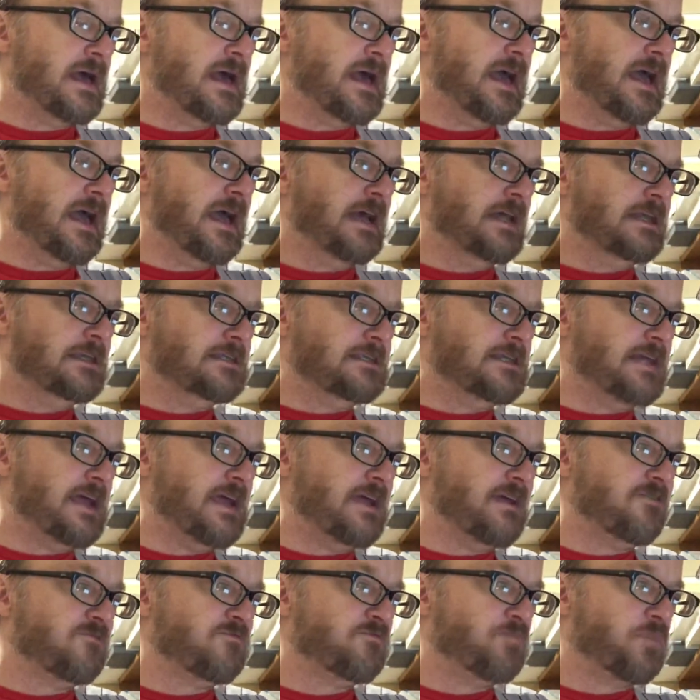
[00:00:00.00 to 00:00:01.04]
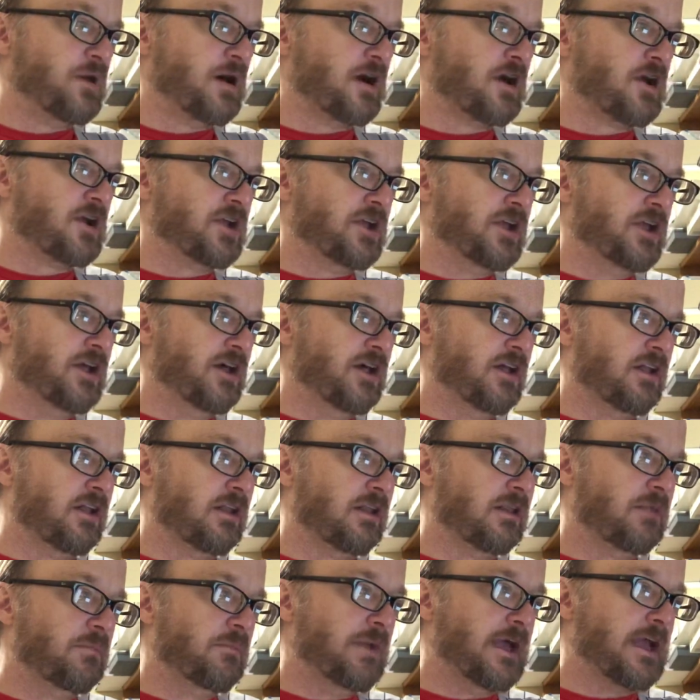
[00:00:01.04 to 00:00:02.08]
and Dave
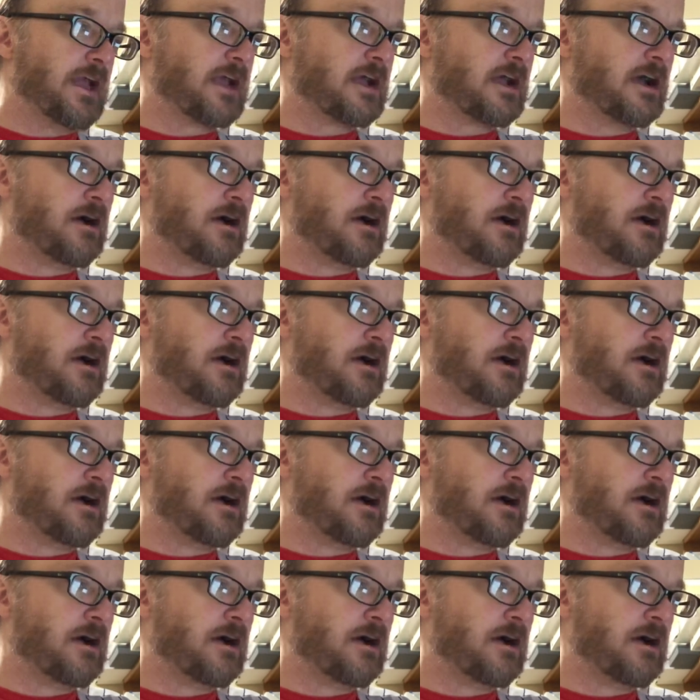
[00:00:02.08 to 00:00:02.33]
Barnhill make